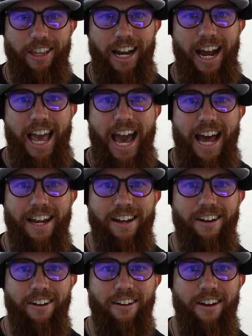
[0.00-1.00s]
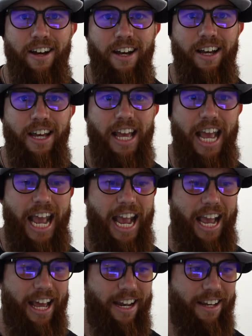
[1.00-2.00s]
that I had here.
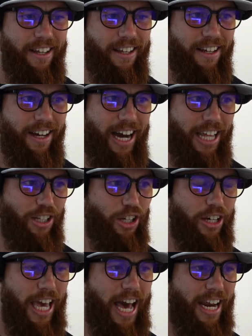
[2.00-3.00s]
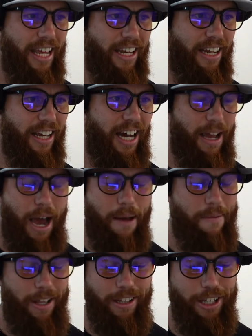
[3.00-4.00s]
And I look at it, I,
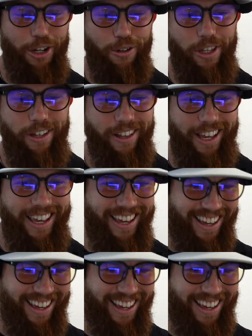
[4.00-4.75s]
I literally like